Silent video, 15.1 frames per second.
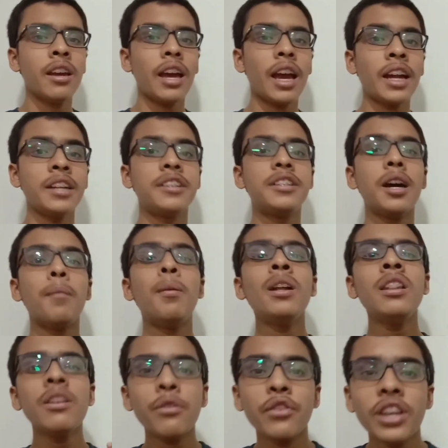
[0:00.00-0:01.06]
at double
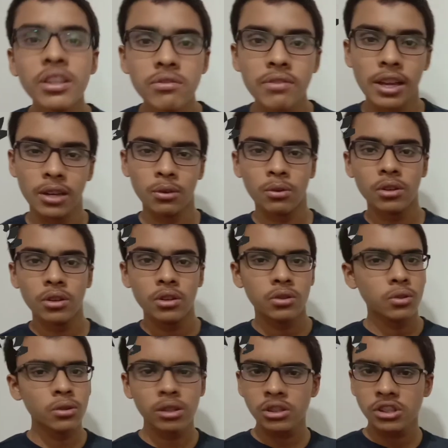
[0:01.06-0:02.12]
the face value. So
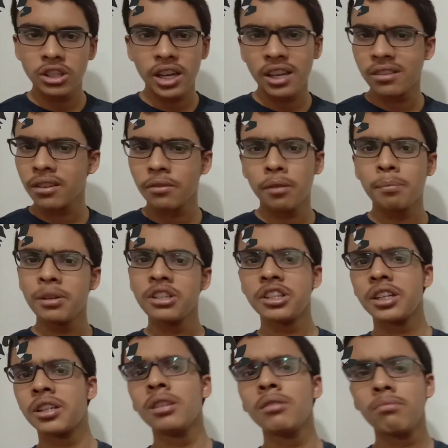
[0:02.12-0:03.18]
the shares have
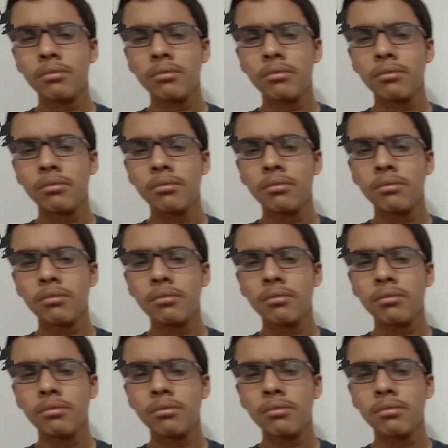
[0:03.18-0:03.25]
appreciated.